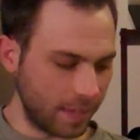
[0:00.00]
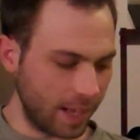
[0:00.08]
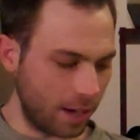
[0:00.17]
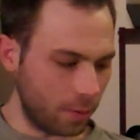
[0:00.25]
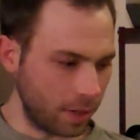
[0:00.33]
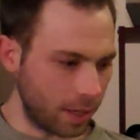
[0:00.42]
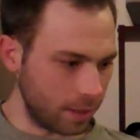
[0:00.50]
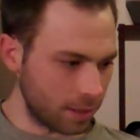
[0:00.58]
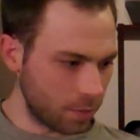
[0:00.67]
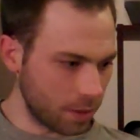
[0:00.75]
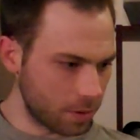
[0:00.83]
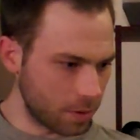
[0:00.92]
Yeah, what
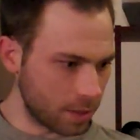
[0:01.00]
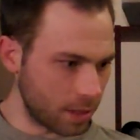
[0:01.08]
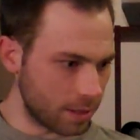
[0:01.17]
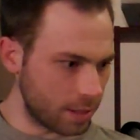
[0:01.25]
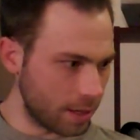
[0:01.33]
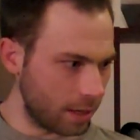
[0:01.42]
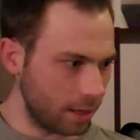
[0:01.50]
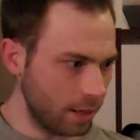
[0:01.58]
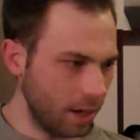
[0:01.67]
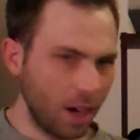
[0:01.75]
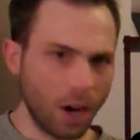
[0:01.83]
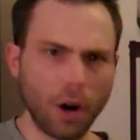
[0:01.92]
else? What else was I going to say?
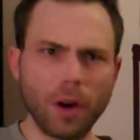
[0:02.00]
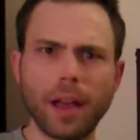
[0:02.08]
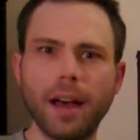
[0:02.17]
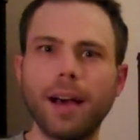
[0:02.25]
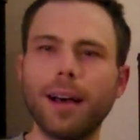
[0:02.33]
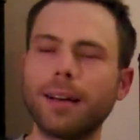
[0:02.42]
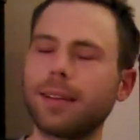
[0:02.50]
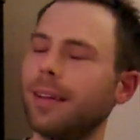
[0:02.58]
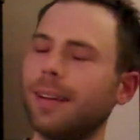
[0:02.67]
Oh, yeah.